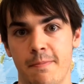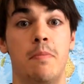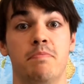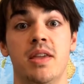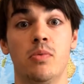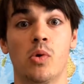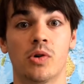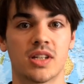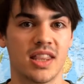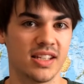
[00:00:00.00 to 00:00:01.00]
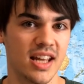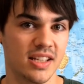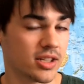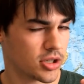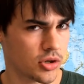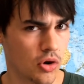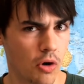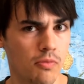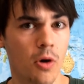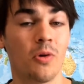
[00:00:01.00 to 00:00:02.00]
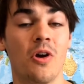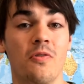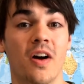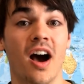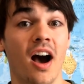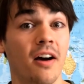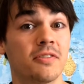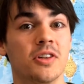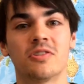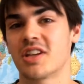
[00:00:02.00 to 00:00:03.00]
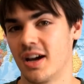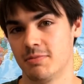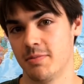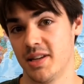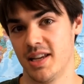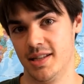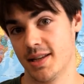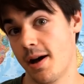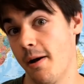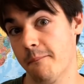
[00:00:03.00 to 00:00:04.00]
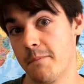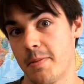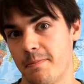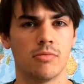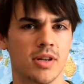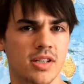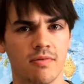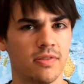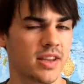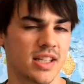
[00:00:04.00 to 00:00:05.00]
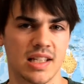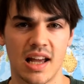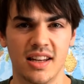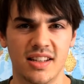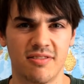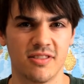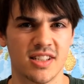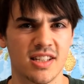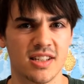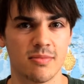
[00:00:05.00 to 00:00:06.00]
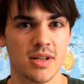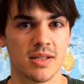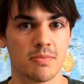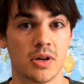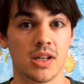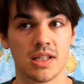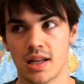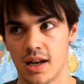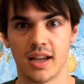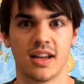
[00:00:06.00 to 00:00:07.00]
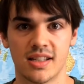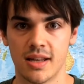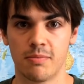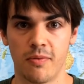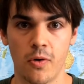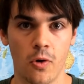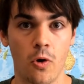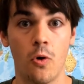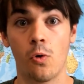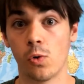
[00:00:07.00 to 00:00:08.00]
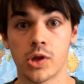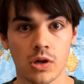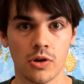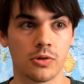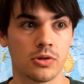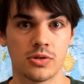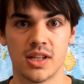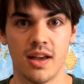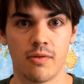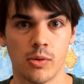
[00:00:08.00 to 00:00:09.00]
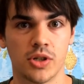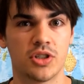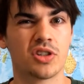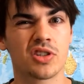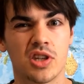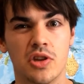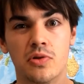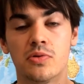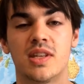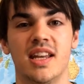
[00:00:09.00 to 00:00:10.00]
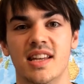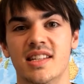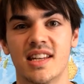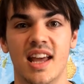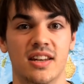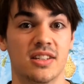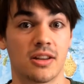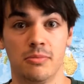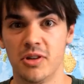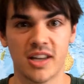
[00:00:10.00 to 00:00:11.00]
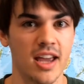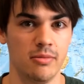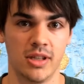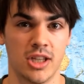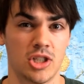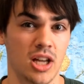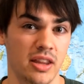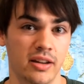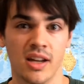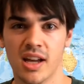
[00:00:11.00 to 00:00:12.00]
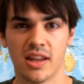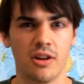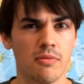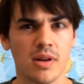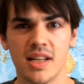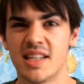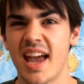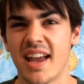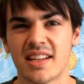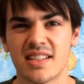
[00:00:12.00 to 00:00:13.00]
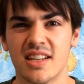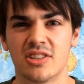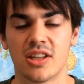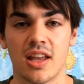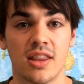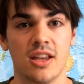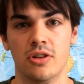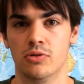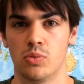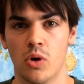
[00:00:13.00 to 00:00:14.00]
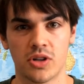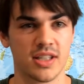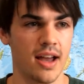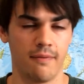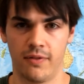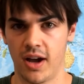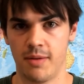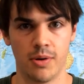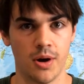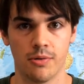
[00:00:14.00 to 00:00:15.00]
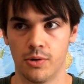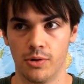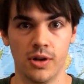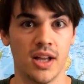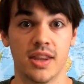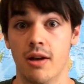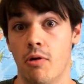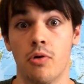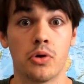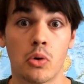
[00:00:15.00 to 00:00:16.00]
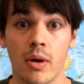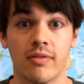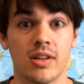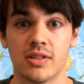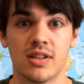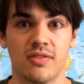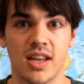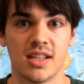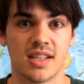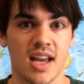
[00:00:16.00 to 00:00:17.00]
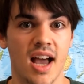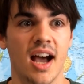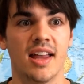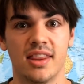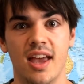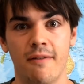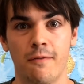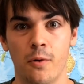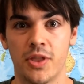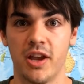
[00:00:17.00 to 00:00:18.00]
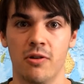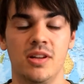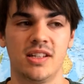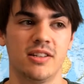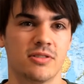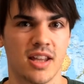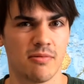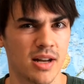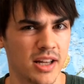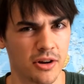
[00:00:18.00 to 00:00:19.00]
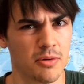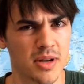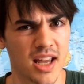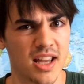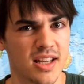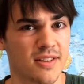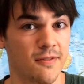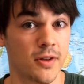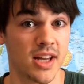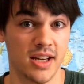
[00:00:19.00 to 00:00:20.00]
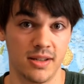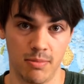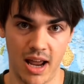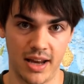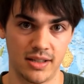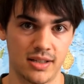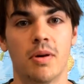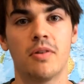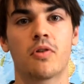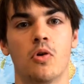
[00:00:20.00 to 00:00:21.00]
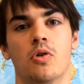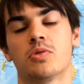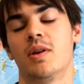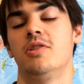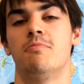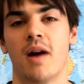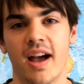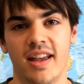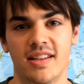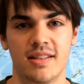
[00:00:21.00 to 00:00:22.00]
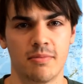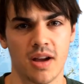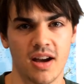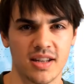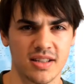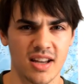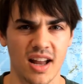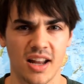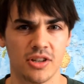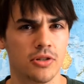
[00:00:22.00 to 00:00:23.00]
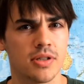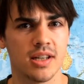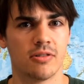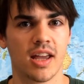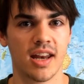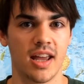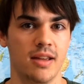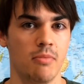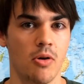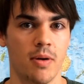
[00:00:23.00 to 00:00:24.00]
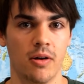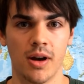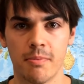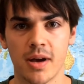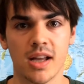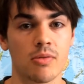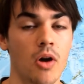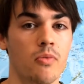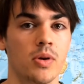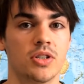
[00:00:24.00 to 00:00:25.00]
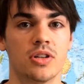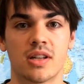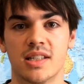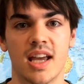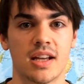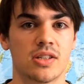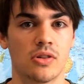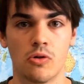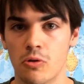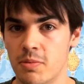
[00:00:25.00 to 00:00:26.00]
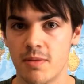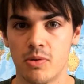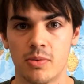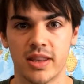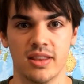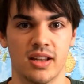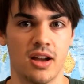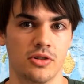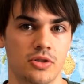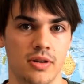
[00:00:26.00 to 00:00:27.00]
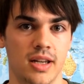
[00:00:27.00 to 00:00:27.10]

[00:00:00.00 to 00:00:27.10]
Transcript: But be warned, the data does not roll over after your time limit is up. The reason for this slightly different system is because, like I said before, all the locals and everyone just use internet to communicate with each other. They don't really text each other, they use WhatsApp, Viber or their own equivalents of this, and therefore the only deals they really accommodate is for data plans. But of course, when you buy a SIM card in Thailand, you still get a mobile number of which you can text and call people within the country.